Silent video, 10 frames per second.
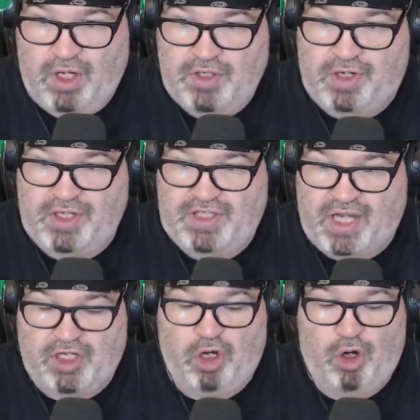Dirty
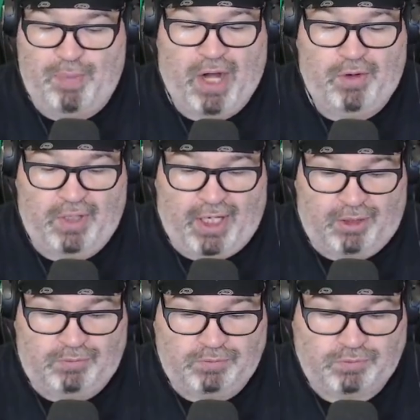says, about
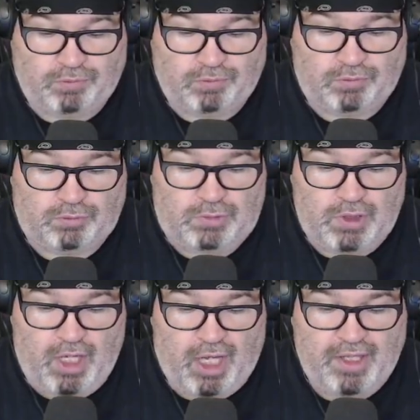
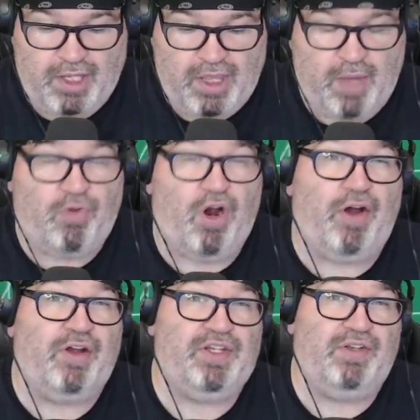the
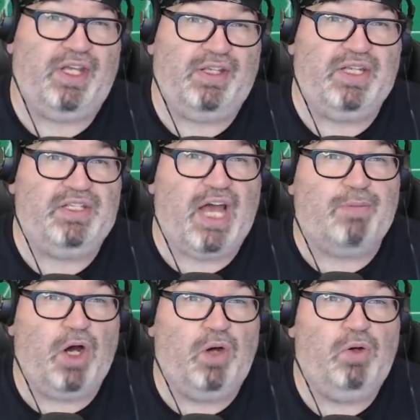progress in the
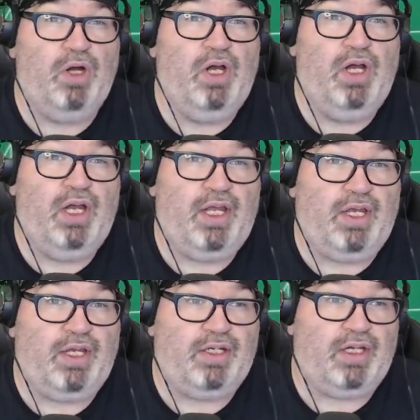demo
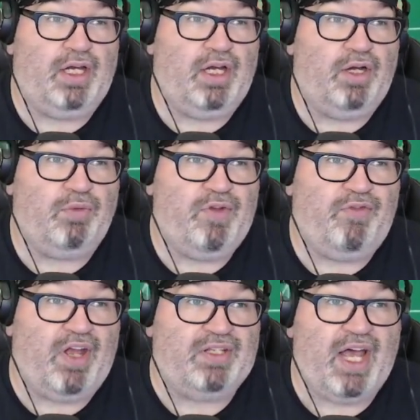in
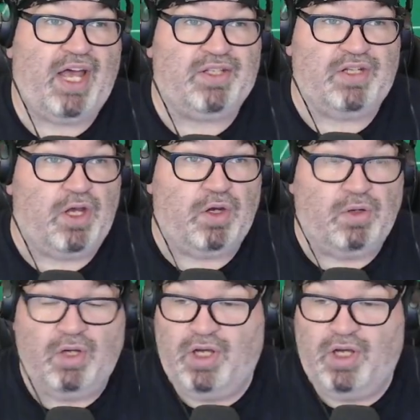ReFantazio.